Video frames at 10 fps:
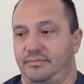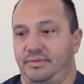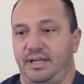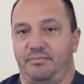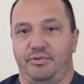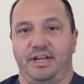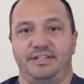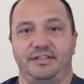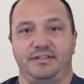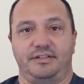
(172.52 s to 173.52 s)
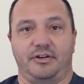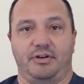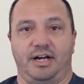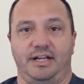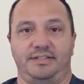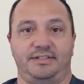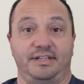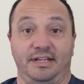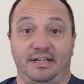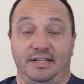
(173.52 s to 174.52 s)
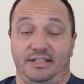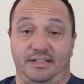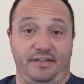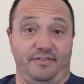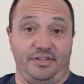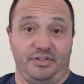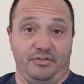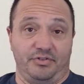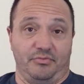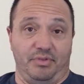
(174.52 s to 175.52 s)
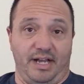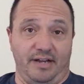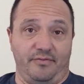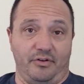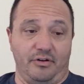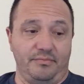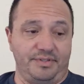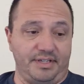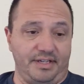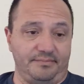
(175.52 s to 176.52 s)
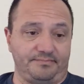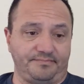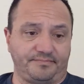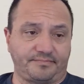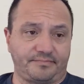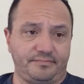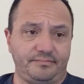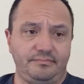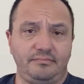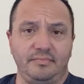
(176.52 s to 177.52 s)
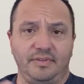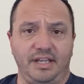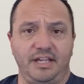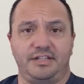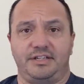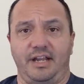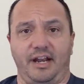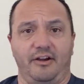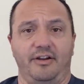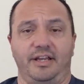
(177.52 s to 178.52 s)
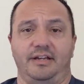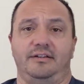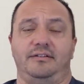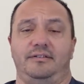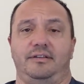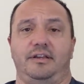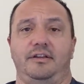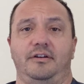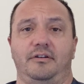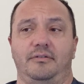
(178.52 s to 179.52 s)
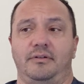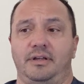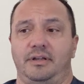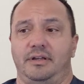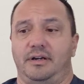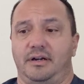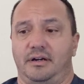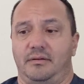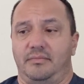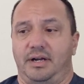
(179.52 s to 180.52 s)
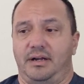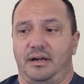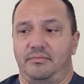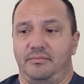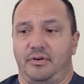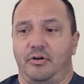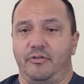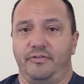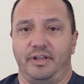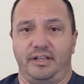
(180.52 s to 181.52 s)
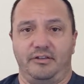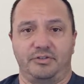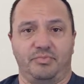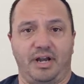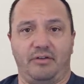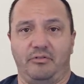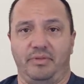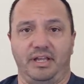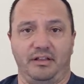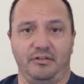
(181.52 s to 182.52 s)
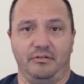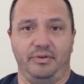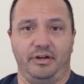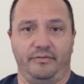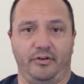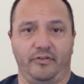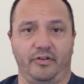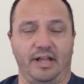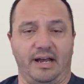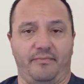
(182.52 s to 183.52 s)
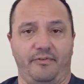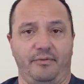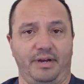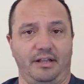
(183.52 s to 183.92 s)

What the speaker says: that presence across different social platforms, and each area, I'm hopefully there's probably a little bit of overlap from my